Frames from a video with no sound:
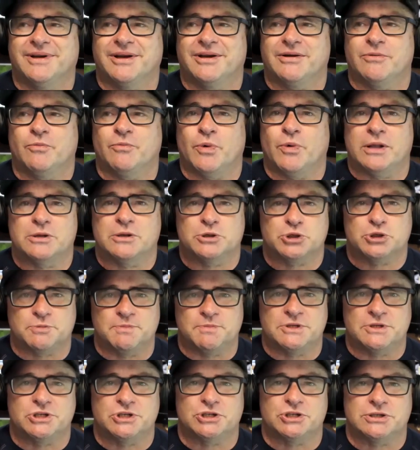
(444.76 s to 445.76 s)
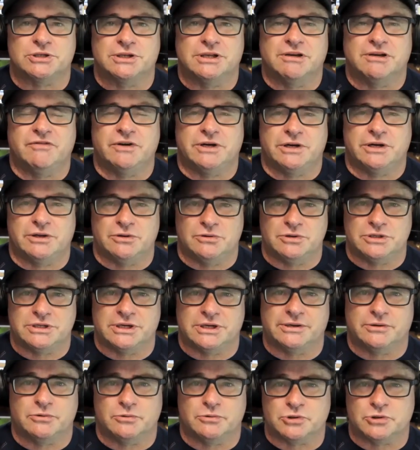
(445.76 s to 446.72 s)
Welsh magician living in New Zealand,